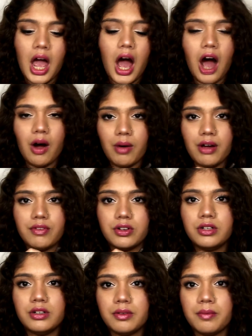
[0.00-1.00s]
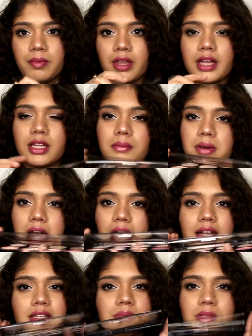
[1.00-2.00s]
However, the
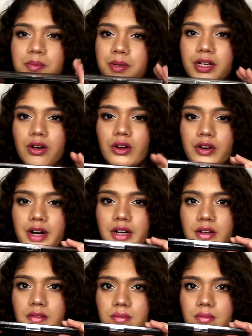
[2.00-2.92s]
mechanism is pretty alright.